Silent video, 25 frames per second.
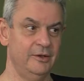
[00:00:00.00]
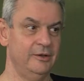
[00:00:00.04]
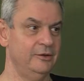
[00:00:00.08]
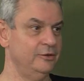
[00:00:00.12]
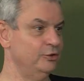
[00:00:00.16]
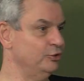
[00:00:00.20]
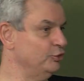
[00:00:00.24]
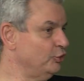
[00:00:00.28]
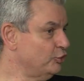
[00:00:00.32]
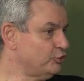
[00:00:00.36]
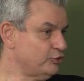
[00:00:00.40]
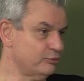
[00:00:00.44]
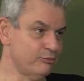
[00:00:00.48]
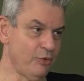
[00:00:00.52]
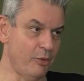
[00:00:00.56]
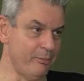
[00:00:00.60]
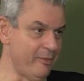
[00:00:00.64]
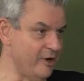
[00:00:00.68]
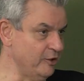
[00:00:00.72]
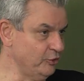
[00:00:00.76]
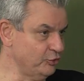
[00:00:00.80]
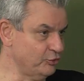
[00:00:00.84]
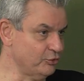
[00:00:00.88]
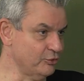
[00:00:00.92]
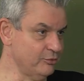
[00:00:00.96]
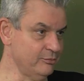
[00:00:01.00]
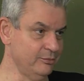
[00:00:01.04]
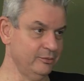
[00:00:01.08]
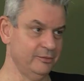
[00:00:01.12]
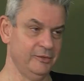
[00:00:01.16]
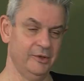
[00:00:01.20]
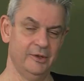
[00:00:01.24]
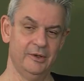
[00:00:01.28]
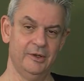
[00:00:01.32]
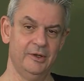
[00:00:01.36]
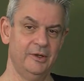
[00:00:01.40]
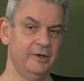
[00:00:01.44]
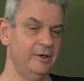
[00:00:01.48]
not momentum,
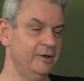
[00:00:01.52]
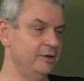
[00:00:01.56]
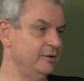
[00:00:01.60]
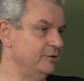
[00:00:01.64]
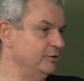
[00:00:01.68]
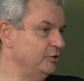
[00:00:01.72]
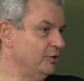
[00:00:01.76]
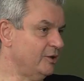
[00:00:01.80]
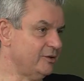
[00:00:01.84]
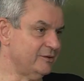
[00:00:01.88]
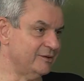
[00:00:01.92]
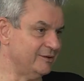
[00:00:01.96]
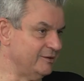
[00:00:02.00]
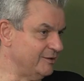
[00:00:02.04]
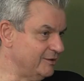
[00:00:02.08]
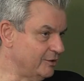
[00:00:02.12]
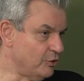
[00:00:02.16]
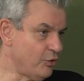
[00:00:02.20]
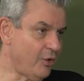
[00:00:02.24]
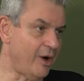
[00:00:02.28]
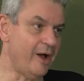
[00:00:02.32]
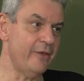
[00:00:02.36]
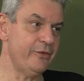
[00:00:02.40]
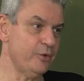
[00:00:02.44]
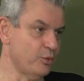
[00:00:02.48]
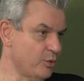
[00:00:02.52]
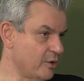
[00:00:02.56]
no other